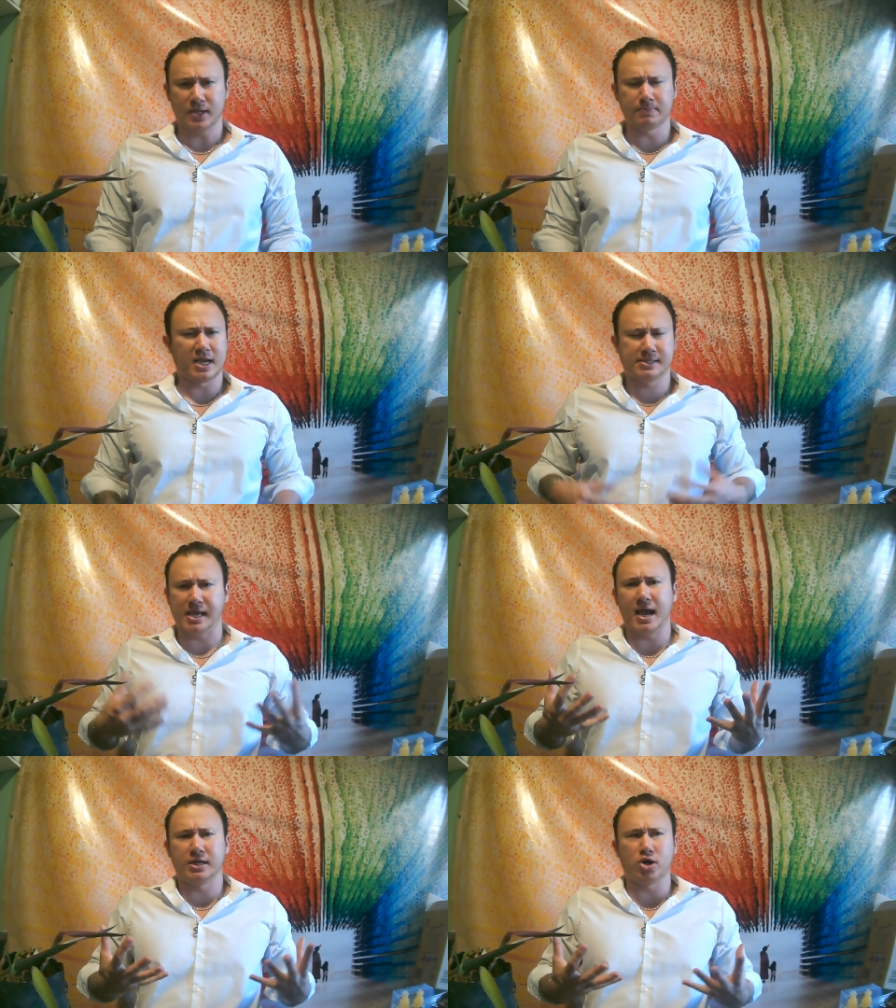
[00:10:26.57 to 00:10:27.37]
I'm not
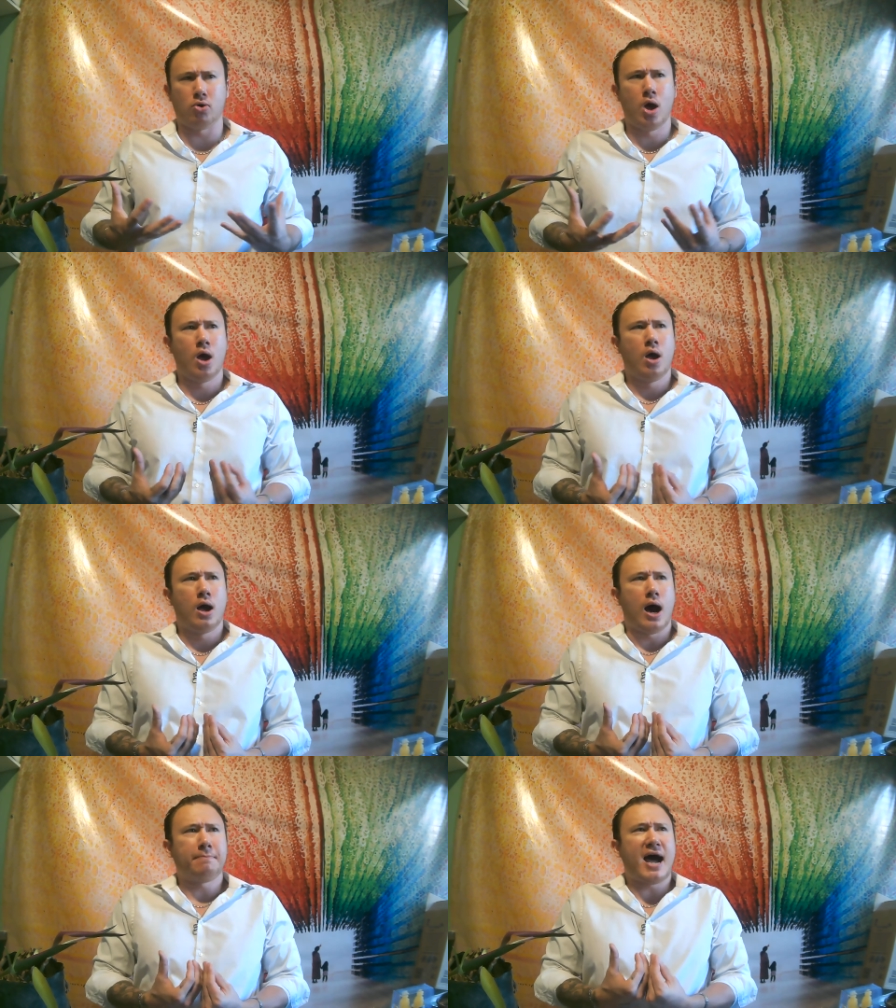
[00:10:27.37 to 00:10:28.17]
saying don't,
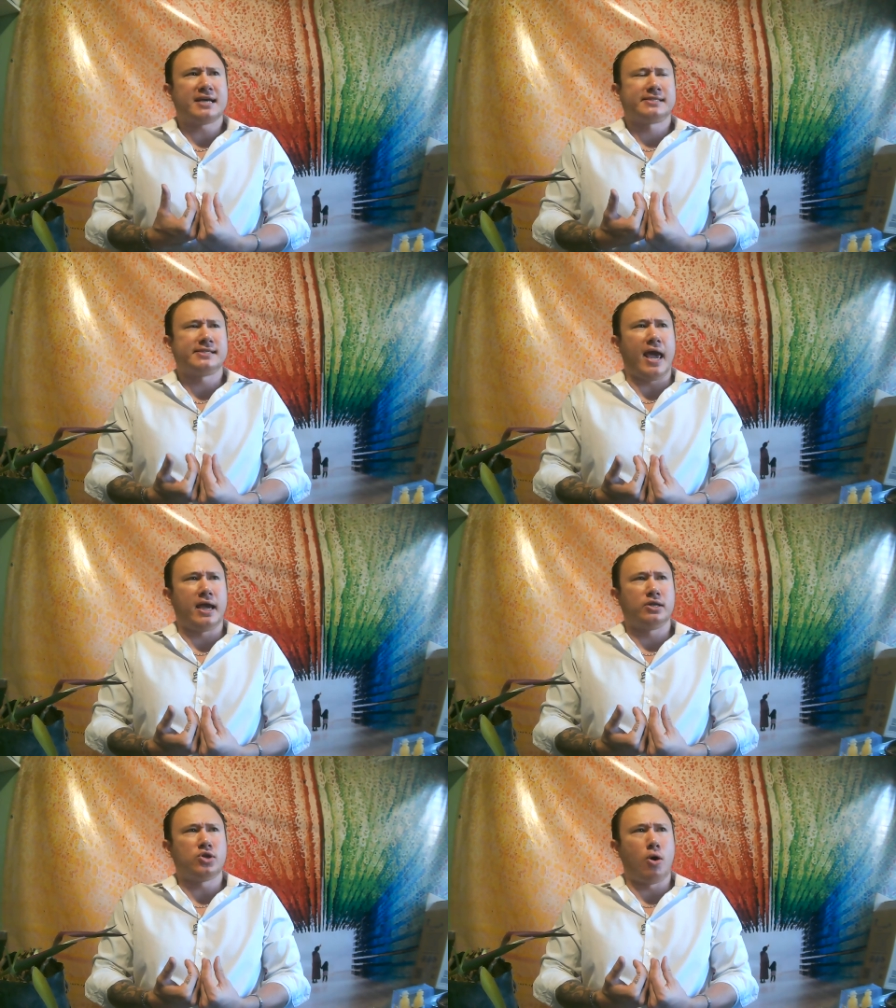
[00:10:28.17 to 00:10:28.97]
I'm not
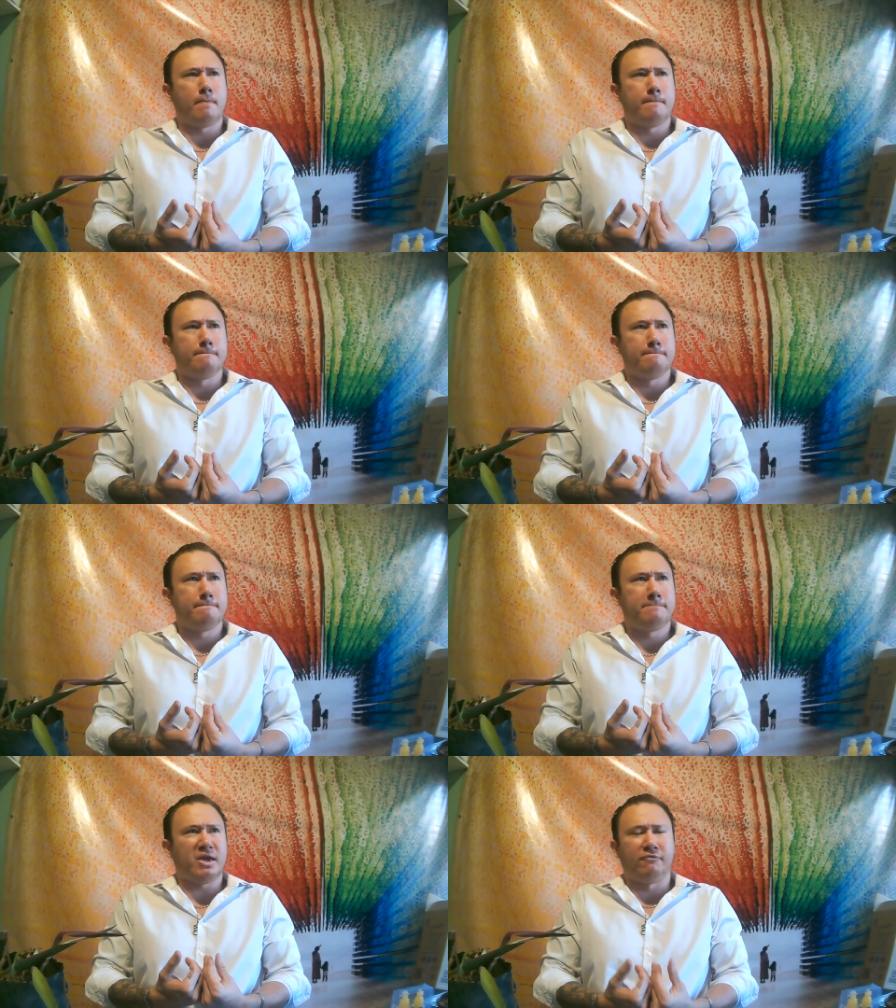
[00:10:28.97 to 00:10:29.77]
saying
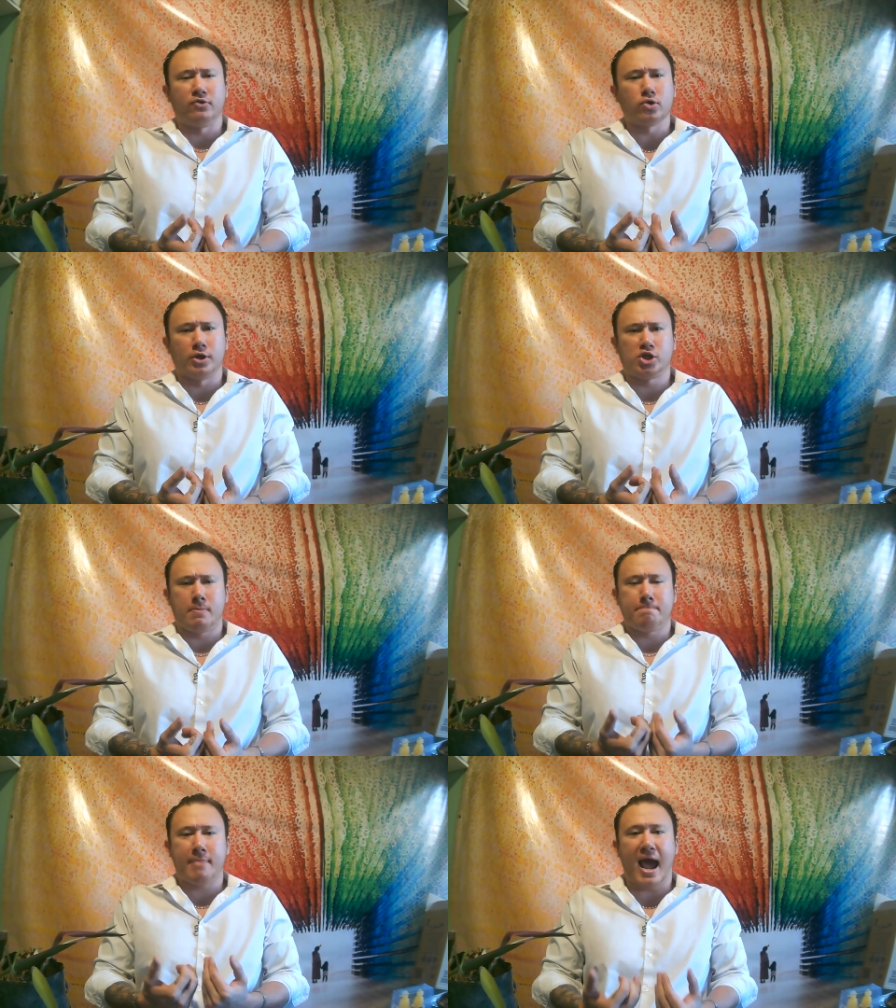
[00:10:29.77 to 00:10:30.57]
don't be foolish
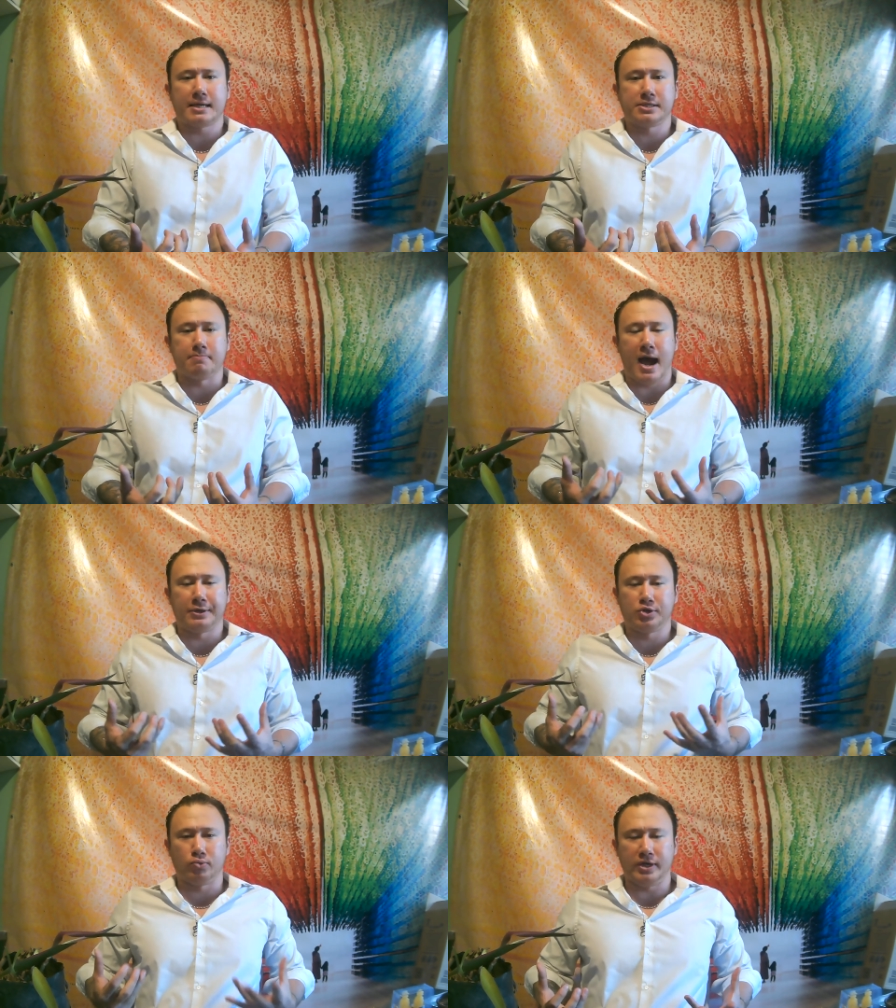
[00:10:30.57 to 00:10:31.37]
and
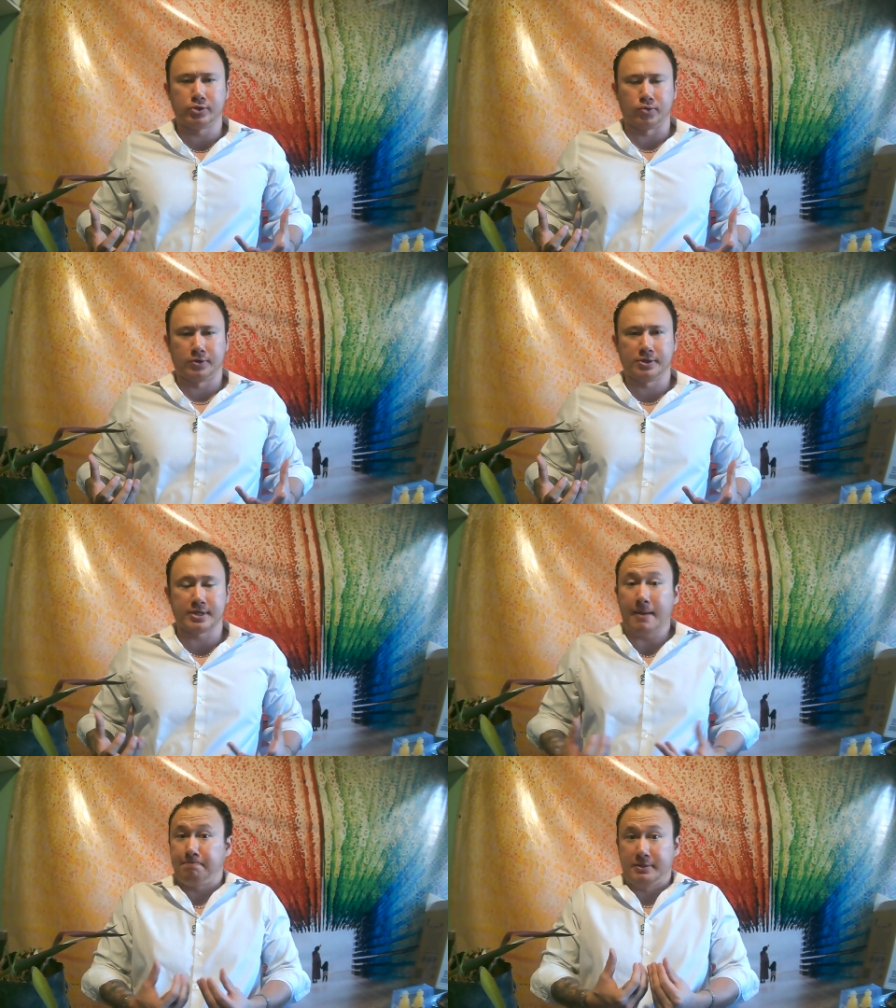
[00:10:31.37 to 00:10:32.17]
maximize your
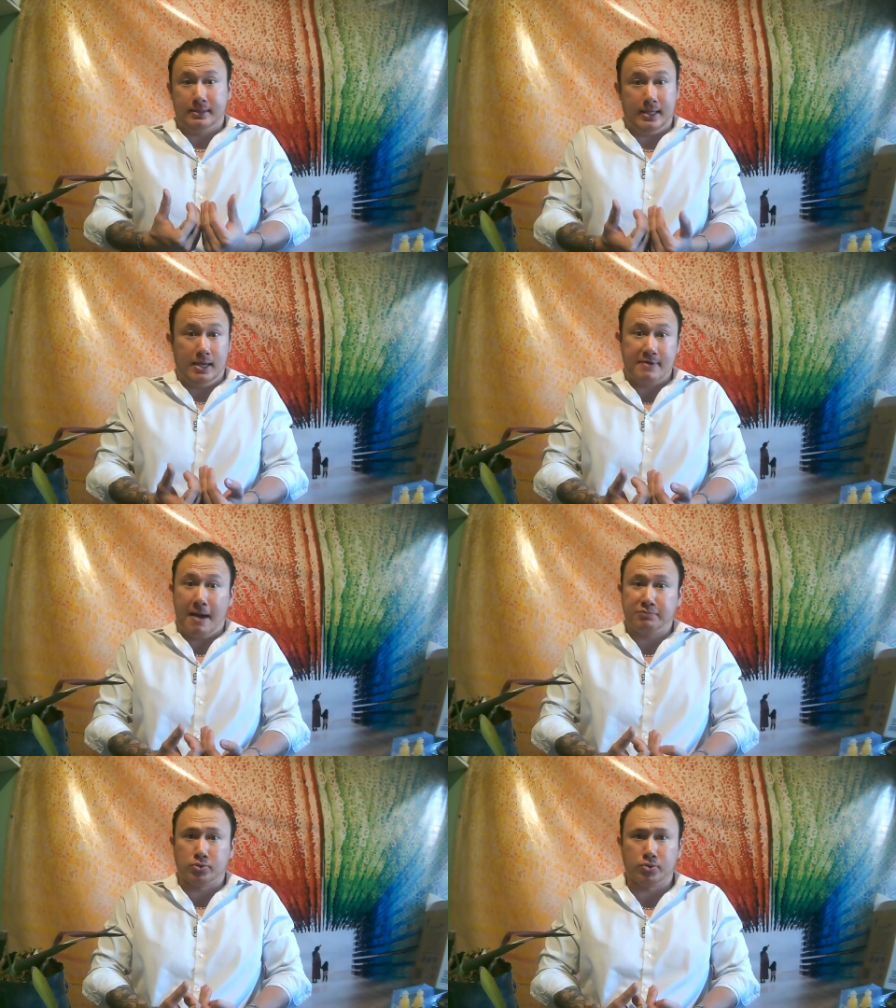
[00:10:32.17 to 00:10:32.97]
resources. I believe
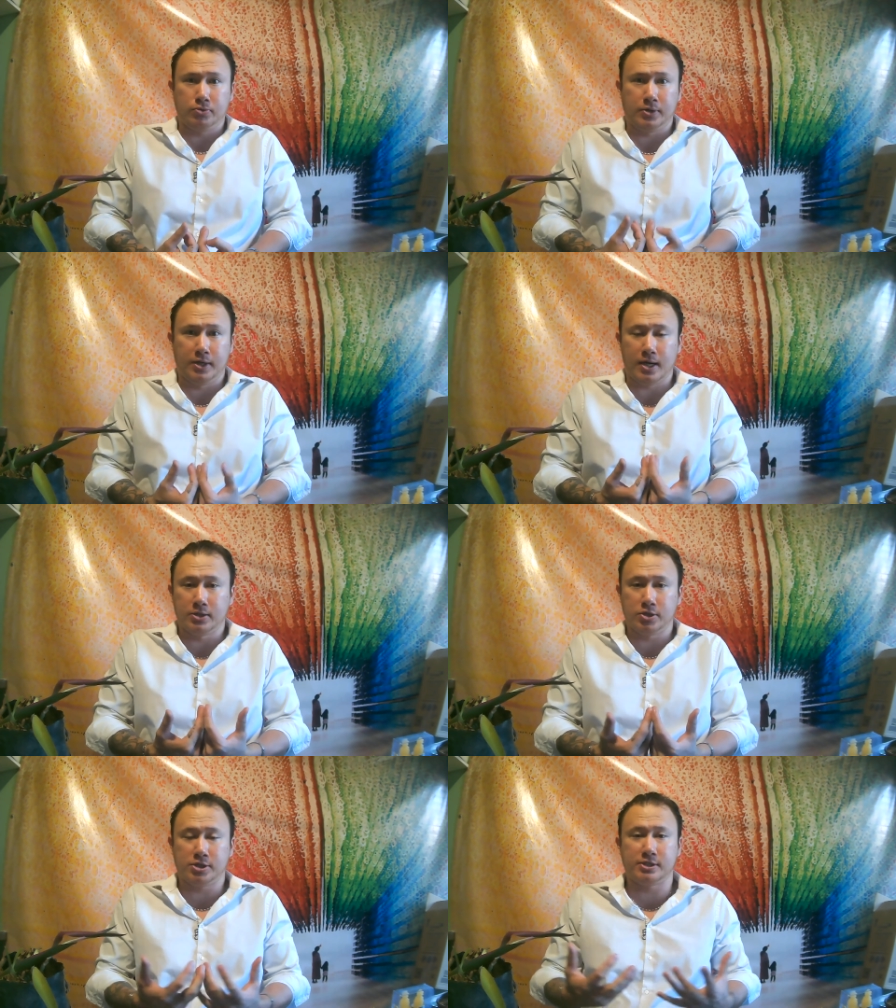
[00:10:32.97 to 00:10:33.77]
absolutely in
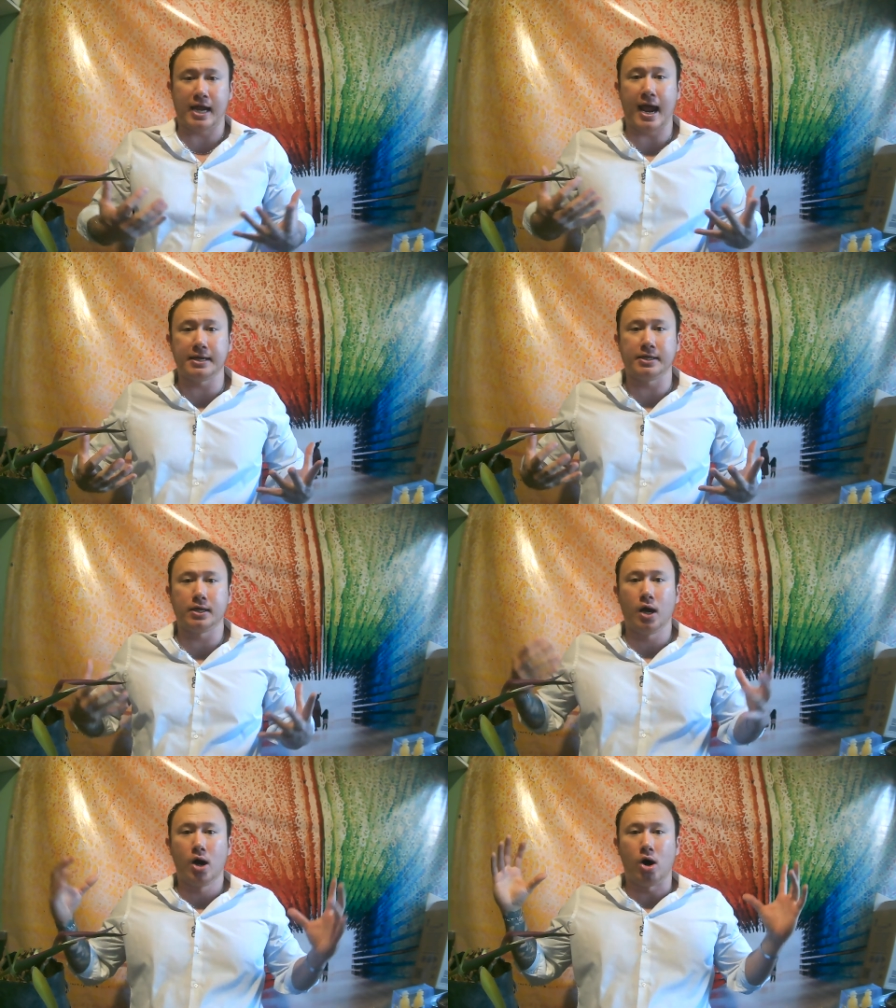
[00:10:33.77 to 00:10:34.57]

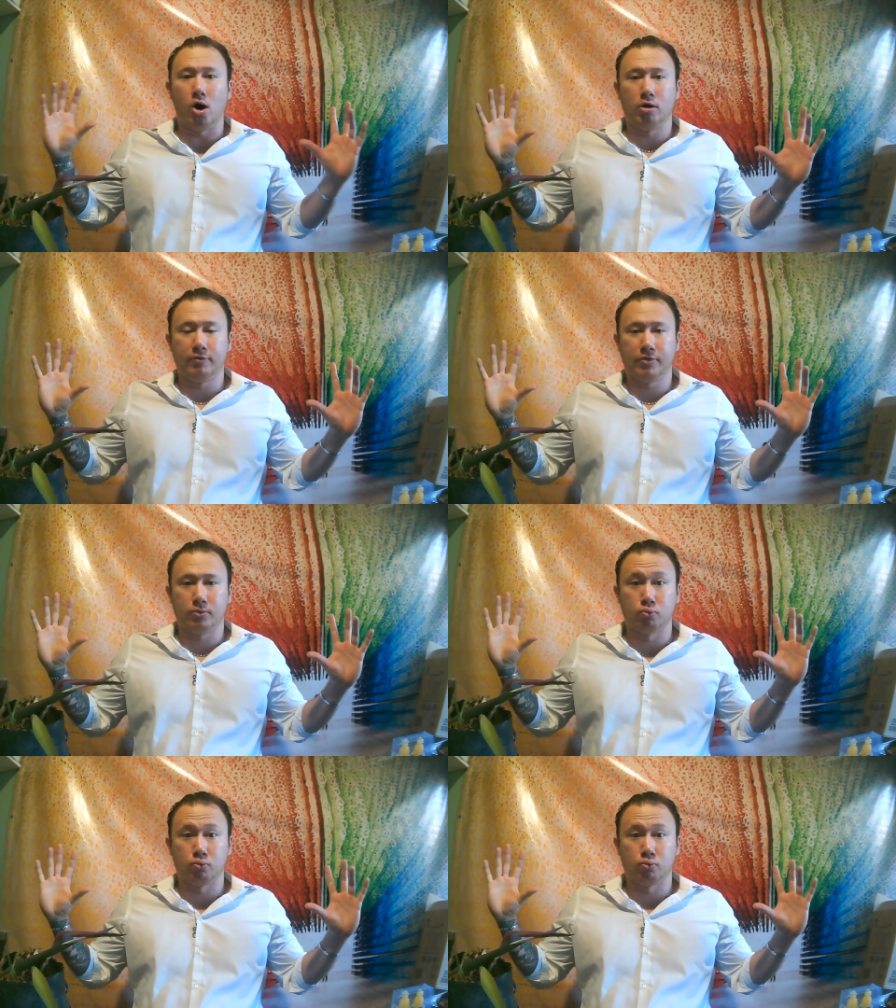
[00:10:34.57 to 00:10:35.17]
understanding all of the